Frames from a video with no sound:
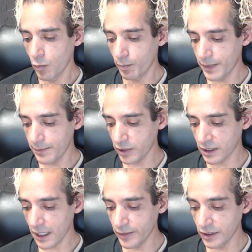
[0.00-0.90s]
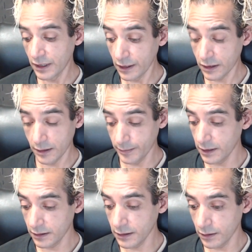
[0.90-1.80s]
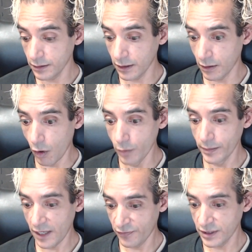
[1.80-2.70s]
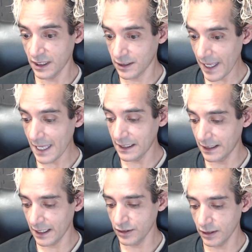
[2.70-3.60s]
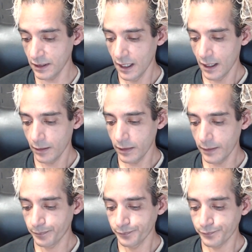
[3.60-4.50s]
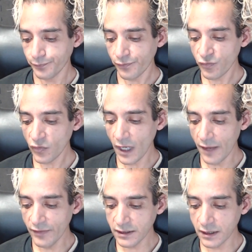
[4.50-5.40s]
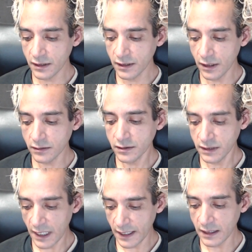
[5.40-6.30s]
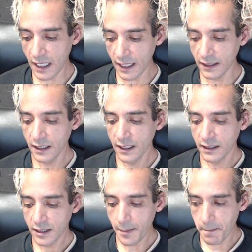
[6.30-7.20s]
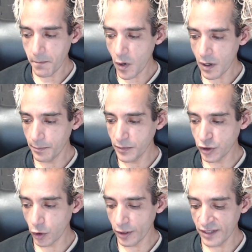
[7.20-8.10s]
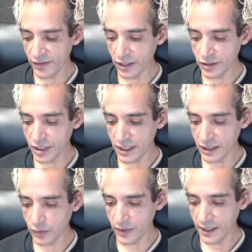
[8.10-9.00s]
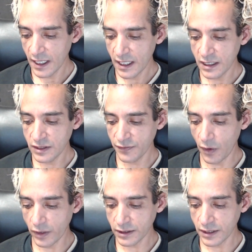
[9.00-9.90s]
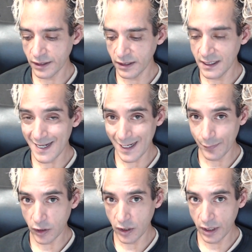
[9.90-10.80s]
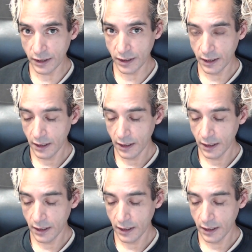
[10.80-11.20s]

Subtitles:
People are coming to live, gonna be, you know, your home life is expanding, Cancer. But having said, you know, saying that, the majority of energy this week is focused on your neighborhood,